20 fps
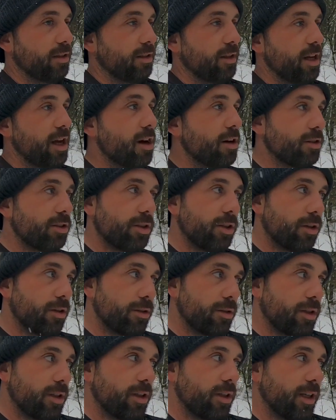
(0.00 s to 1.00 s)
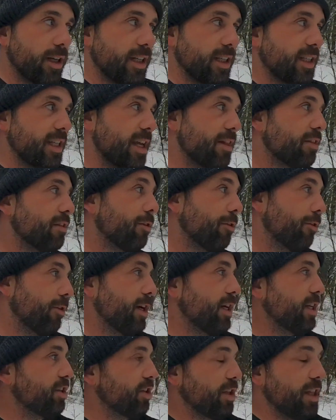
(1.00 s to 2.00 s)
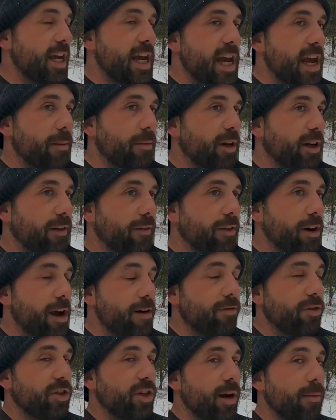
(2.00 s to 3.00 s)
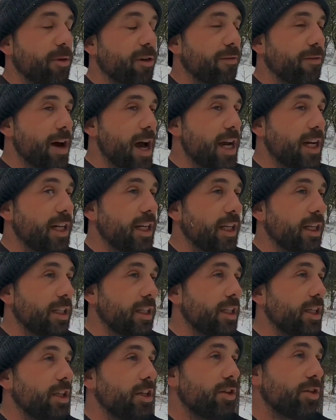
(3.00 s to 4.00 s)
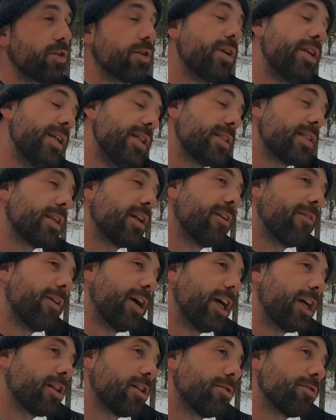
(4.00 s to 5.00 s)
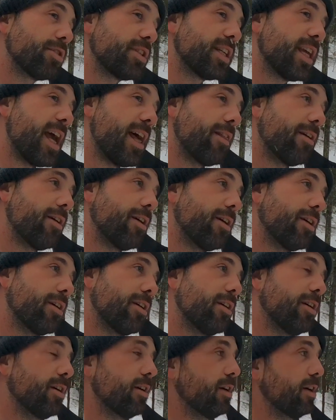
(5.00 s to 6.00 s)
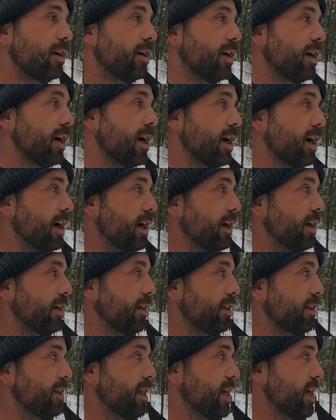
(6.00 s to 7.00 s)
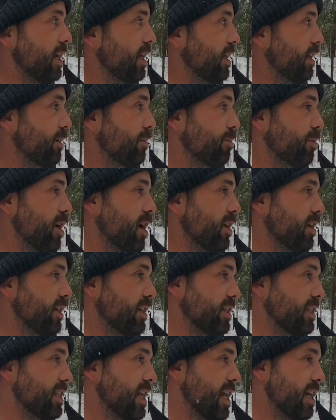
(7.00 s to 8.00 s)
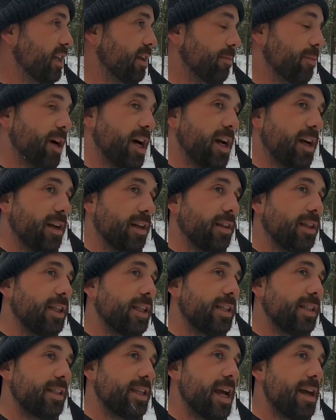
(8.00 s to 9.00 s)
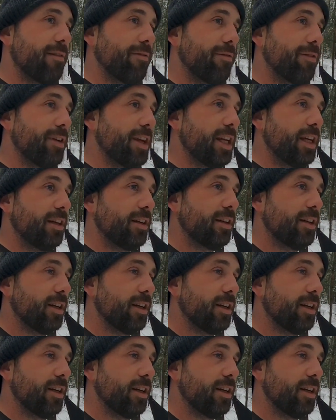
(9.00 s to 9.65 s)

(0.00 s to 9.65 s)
They also extend the reach of the hammock. If you're having trouble finding trees that are very close together, they probably extend it by at least 10 feet.